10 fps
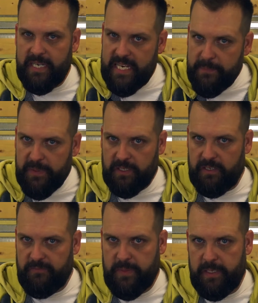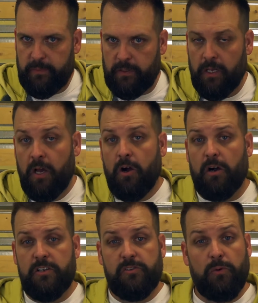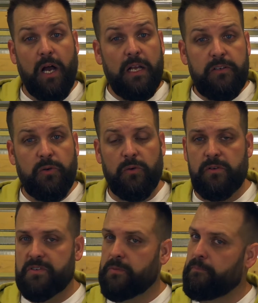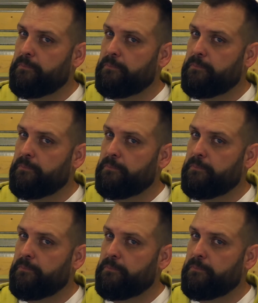Manipulative people are drawn towards